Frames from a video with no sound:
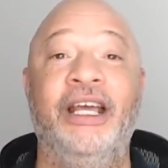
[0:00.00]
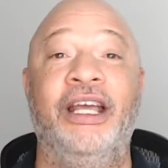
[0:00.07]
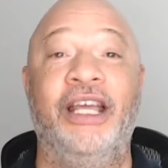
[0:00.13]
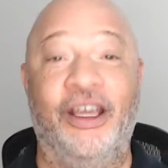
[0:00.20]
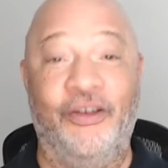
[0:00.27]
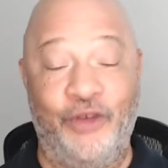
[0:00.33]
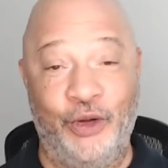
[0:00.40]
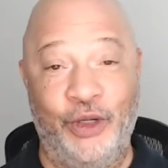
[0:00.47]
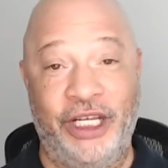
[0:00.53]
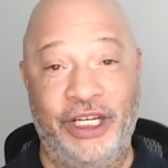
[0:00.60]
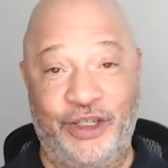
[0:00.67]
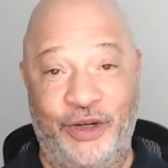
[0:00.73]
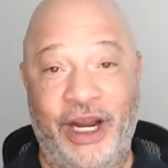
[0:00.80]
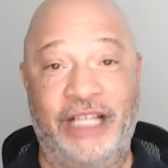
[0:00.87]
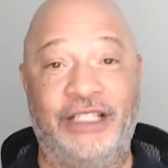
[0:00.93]
If you need
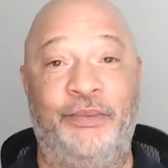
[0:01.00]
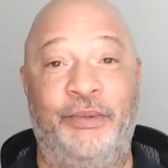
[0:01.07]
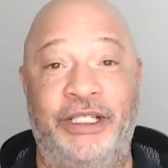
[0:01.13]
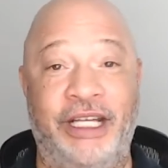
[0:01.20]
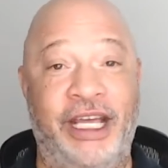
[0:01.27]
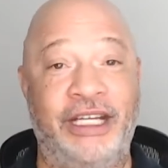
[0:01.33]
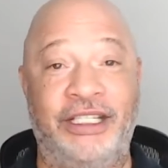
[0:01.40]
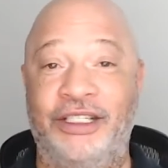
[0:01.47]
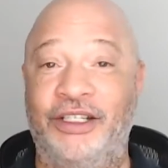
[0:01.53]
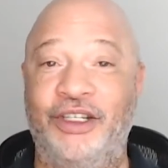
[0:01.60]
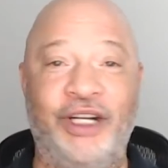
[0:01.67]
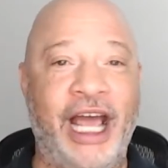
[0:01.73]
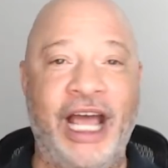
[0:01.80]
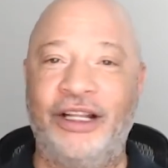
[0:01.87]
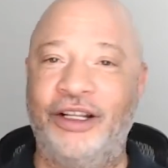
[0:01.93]
transportation, you're
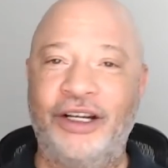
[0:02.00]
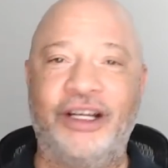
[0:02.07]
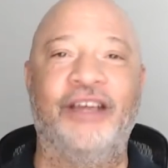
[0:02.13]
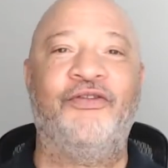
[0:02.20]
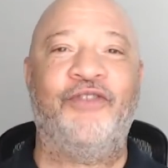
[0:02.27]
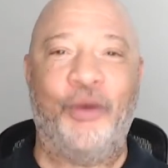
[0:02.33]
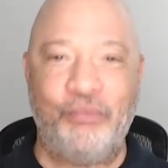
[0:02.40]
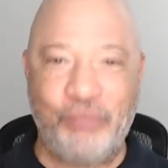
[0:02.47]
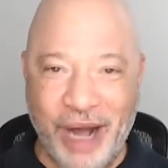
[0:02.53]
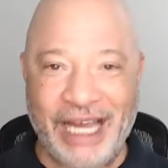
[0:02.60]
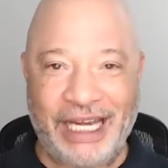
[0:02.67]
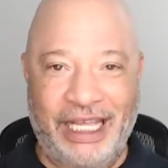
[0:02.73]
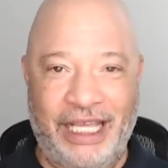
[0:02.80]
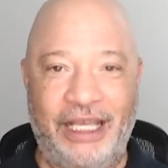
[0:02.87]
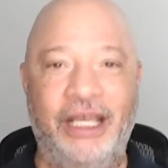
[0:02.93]
not looking for
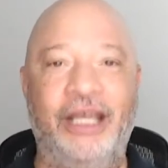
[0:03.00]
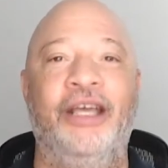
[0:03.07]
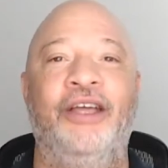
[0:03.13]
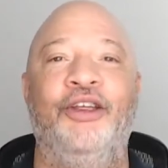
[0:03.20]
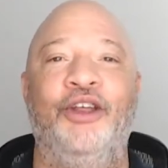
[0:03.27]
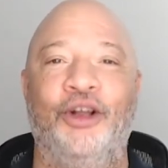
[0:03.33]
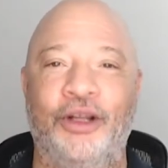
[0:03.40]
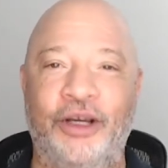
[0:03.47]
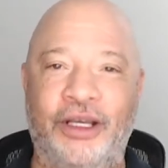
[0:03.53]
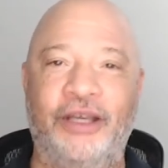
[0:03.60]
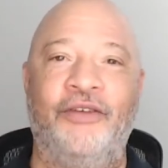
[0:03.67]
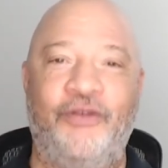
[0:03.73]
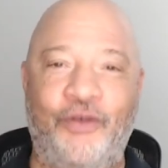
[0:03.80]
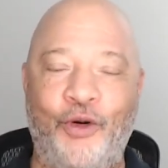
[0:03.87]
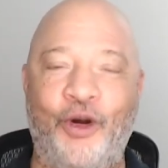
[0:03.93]
money. You're looking
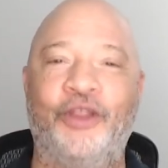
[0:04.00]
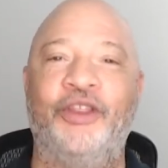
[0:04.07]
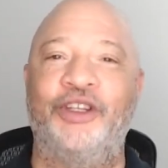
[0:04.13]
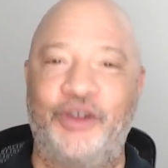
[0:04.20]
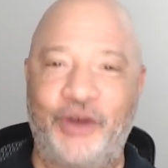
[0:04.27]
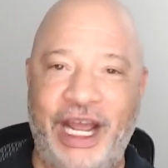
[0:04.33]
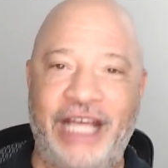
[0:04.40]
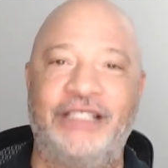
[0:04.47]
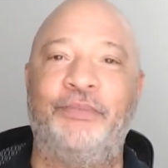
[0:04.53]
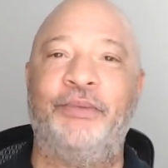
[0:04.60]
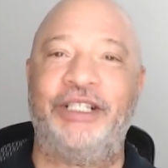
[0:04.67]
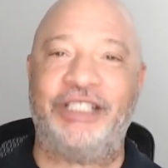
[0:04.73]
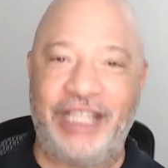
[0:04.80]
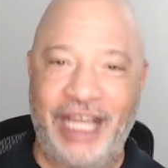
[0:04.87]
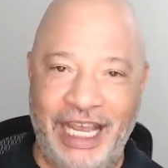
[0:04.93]
for the
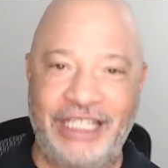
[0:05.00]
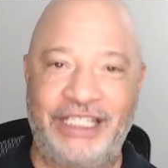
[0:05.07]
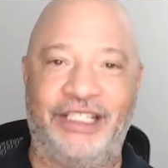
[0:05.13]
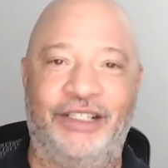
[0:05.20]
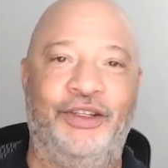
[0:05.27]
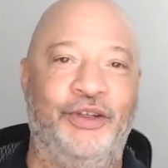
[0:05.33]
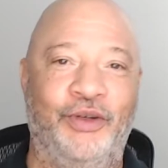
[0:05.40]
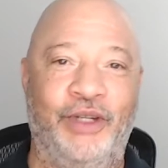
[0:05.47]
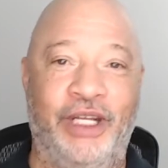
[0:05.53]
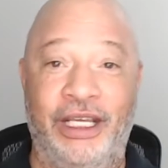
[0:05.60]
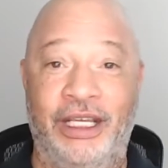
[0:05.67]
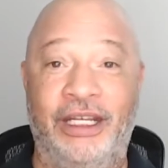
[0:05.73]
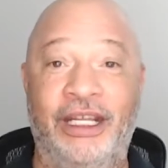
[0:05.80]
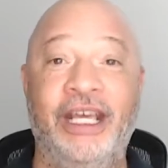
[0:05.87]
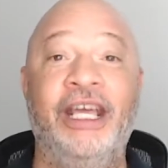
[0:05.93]
transportation you
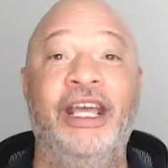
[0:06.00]
need.